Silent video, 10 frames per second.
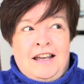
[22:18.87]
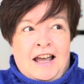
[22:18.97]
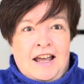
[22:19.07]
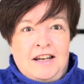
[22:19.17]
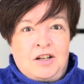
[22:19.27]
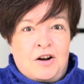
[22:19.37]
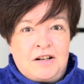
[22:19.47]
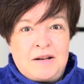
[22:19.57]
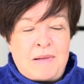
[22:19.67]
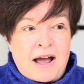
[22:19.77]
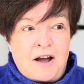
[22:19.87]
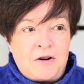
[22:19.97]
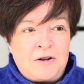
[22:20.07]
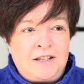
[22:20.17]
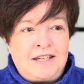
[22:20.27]
I talked
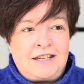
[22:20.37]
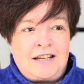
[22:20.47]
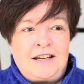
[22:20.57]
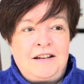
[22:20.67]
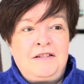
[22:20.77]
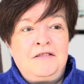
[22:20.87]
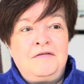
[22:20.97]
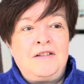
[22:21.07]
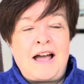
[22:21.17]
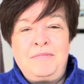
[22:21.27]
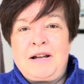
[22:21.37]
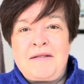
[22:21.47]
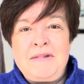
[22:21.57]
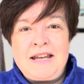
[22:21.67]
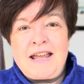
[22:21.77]
about the
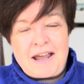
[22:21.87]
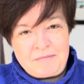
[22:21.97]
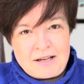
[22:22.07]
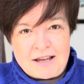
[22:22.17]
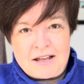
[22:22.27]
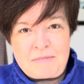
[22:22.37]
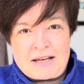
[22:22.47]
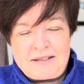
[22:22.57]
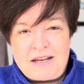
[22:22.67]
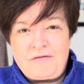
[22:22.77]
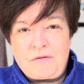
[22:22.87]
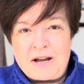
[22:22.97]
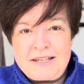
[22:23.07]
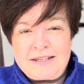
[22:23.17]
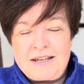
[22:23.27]
upcoming MCAL by Stephen
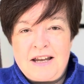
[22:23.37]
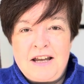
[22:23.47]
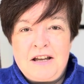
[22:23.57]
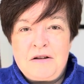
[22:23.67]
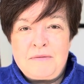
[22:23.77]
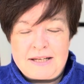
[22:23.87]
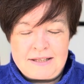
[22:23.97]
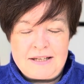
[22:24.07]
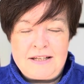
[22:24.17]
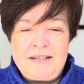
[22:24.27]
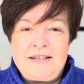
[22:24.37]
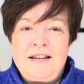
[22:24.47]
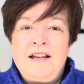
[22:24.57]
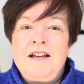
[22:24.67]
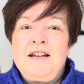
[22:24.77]
West knits.
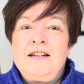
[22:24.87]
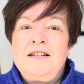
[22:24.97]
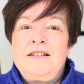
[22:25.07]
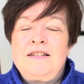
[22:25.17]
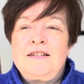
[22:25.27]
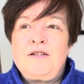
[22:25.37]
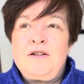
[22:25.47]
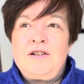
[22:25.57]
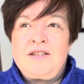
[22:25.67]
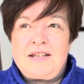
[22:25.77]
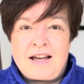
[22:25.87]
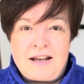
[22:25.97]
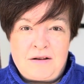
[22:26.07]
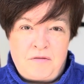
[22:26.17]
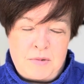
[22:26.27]
It's going to
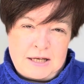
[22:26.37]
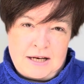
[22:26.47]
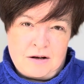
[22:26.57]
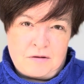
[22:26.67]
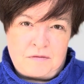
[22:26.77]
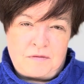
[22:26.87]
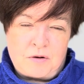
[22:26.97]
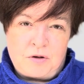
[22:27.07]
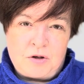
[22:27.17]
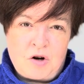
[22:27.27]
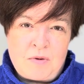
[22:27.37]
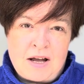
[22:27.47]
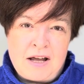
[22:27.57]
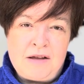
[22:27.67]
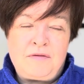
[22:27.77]
start at the beginning of
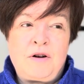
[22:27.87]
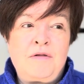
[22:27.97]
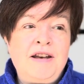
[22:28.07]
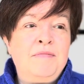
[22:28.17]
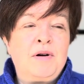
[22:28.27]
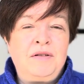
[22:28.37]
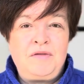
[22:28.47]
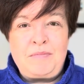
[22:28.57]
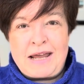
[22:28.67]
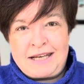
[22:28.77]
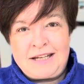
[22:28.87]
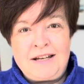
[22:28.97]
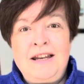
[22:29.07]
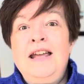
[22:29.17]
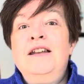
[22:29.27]
October. I've already bought the
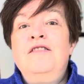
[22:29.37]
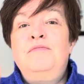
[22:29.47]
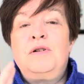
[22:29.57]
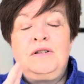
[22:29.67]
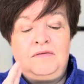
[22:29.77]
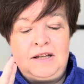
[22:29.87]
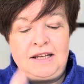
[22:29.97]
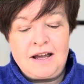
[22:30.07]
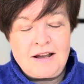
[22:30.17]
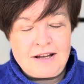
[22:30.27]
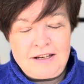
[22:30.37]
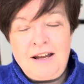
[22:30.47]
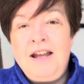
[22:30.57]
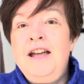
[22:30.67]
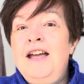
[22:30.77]
pattern and I've bought the yarn,
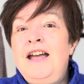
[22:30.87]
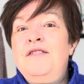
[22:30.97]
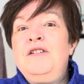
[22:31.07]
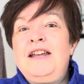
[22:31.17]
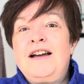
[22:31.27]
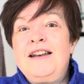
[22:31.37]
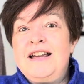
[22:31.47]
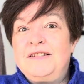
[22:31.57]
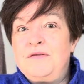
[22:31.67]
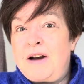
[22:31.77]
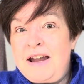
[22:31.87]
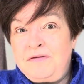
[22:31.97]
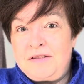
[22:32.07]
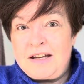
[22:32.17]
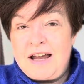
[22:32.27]
and the yarn has
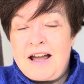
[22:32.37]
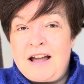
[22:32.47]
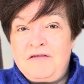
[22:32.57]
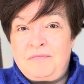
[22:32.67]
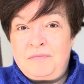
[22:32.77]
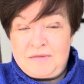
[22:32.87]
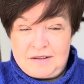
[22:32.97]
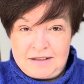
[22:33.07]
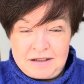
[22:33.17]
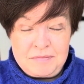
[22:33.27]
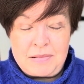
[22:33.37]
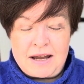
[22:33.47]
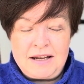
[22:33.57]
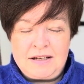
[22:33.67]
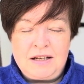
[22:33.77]
arrived. I didn't
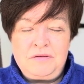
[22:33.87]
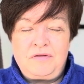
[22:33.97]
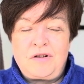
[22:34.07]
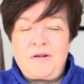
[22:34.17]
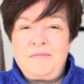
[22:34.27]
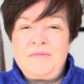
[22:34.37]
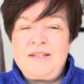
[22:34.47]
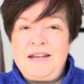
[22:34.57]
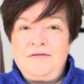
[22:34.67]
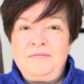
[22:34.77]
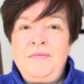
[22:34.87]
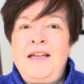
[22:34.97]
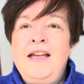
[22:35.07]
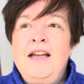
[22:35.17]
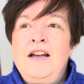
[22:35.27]
buy a kit from Stephen.
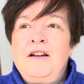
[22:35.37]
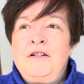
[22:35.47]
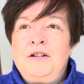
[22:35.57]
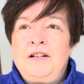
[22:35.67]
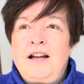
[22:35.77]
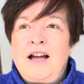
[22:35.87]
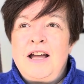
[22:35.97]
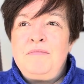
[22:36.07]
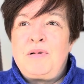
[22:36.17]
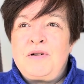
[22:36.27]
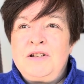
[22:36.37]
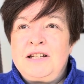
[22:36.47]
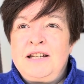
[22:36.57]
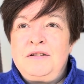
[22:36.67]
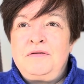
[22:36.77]
I bought a
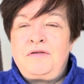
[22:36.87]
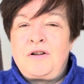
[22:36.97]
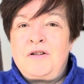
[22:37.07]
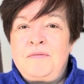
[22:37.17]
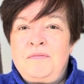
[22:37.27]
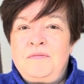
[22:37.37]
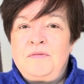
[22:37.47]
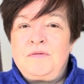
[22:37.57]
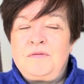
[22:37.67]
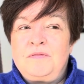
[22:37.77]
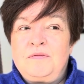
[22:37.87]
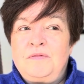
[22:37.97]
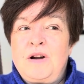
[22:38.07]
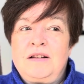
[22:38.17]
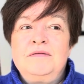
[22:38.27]
kit from,
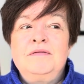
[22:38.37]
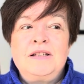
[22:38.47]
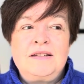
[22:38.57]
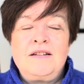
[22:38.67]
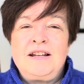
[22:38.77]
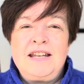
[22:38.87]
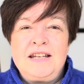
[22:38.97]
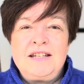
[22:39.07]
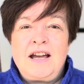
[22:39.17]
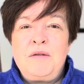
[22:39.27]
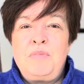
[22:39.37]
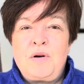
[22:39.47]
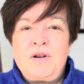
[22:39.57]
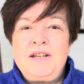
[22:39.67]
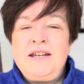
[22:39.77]
well, it's not a kit. I
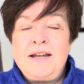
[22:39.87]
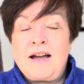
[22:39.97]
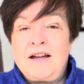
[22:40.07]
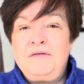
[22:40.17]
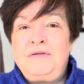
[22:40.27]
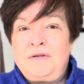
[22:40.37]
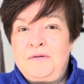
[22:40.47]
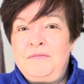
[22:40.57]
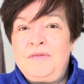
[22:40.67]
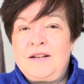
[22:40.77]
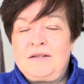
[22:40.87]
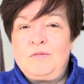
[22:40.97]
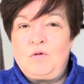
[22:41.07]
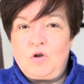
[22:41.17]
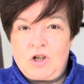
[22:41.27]
bought yarn from Das
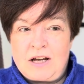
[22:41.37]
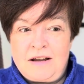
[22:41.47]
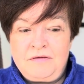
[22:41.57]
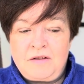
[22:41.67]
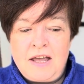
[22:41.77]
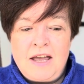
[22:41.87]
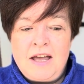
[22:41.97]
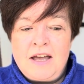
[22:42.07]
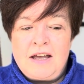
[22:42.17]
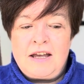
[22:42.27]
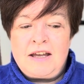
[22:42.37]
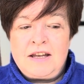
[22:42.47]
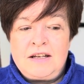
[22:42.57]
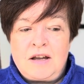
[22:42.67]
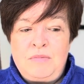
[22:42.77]
Mondschaf,
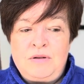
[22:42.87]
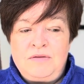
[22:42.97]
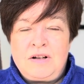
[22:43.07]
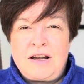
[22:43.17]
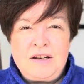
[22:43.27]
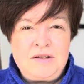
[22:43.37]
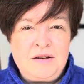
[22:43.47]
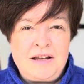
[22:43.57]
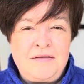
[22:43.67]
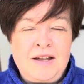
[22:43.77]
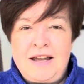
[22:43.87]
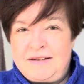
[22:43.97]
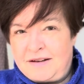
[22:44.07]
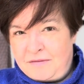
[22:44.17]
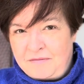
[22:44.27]
and I put the colors together
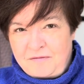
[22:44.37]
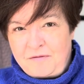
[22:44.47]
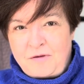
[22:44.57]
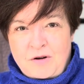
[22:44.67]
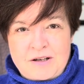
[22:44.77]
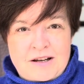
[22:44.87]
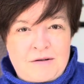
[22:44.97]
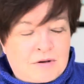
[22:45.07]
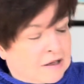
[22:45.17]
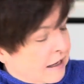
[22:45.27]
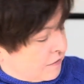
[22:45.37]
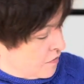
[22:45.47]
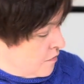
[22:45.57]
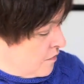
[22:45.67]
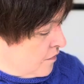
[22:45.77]
as I thought I would like them.